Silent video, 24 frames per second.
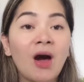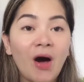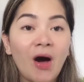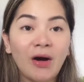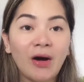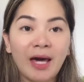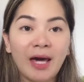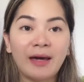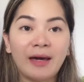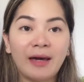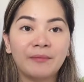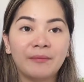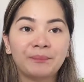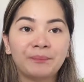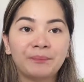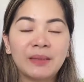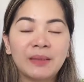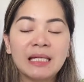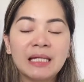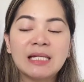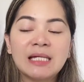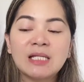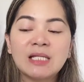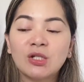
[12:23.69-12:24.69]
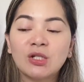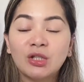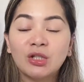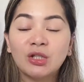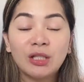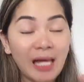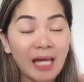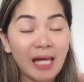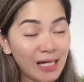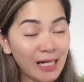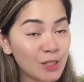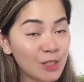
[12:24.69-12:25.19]
Okay, so
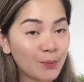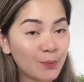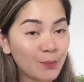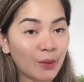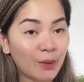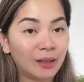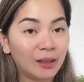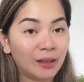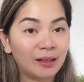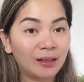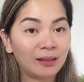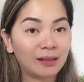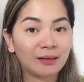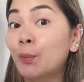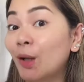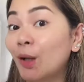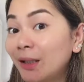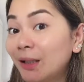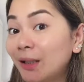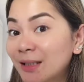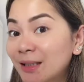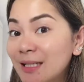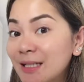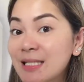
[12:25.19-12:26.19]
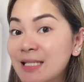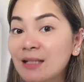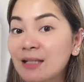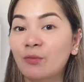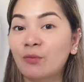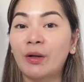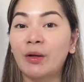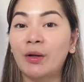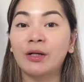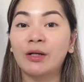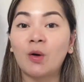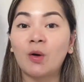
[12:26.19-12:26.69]
the next products that
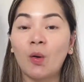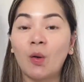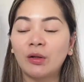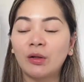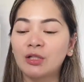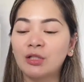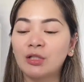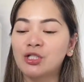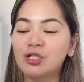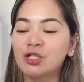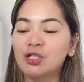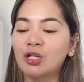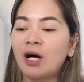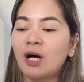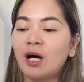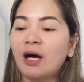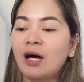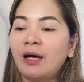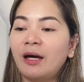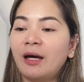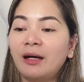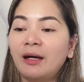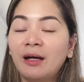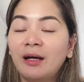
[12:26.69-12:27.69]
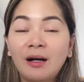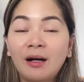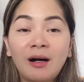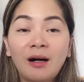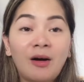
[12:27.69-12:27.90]
we are going to try,